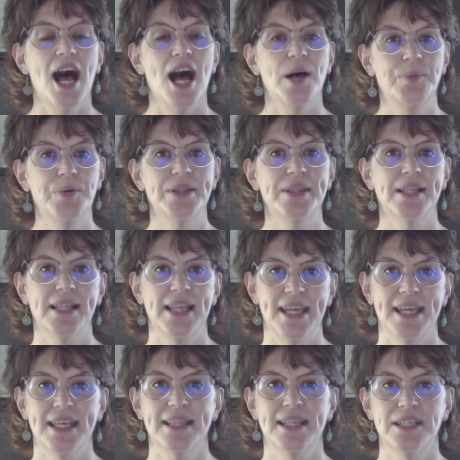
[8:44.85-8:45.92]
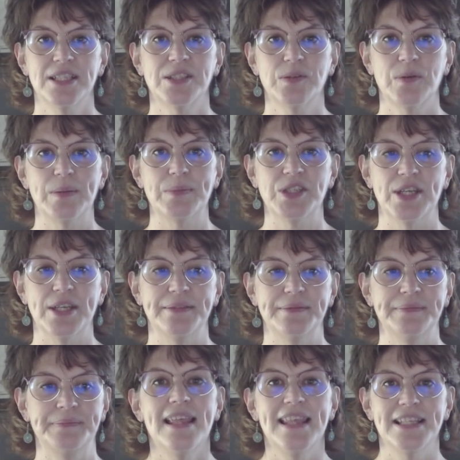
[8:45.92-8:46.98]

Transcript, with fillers: I'll put the link in the description.